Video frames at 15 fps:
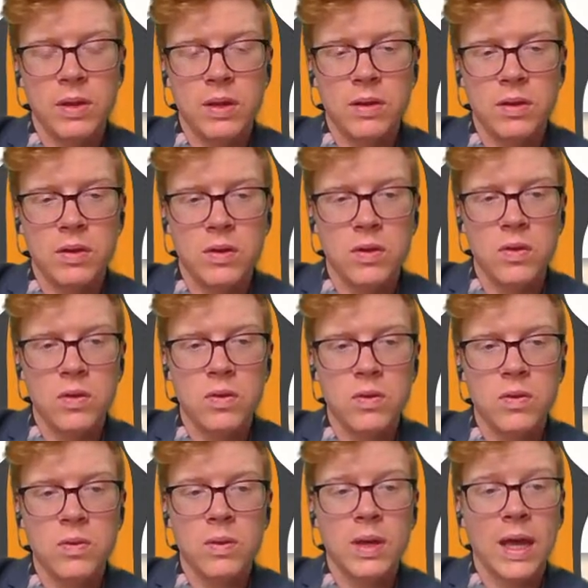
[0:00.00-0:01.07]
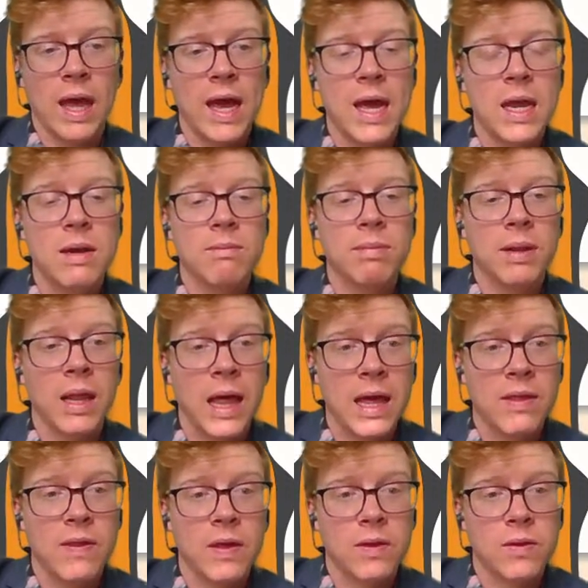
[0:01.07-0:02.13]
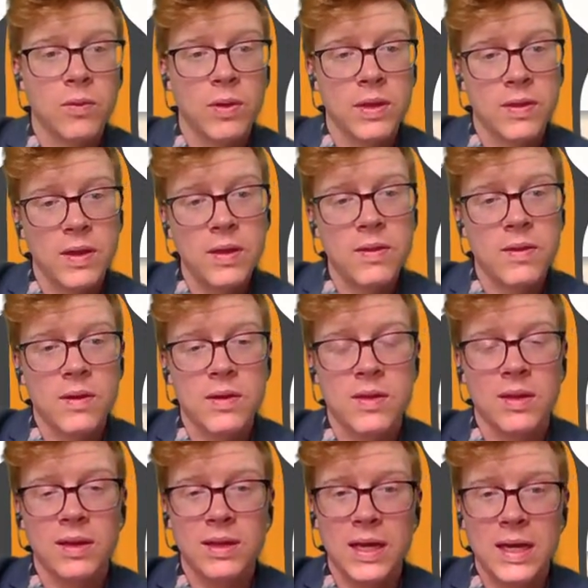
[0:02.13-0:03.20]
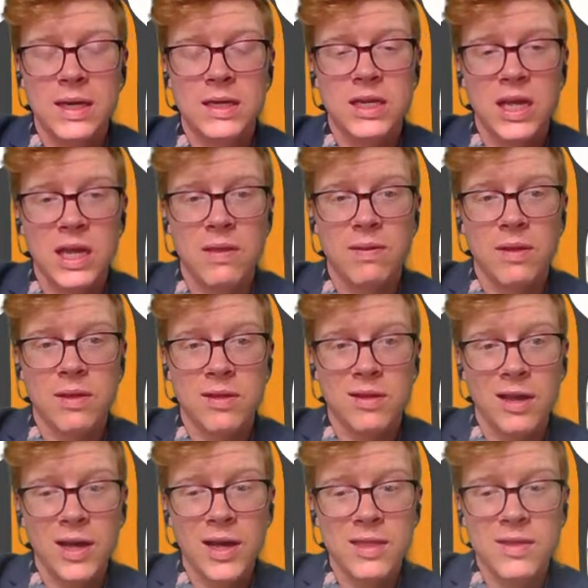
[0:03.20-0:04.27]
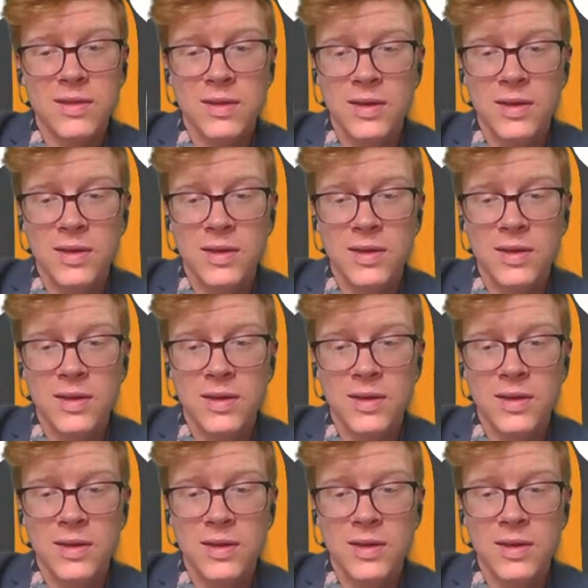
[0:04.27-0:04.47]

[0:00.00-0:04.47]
you can play this quizzes. It's linked in the slides.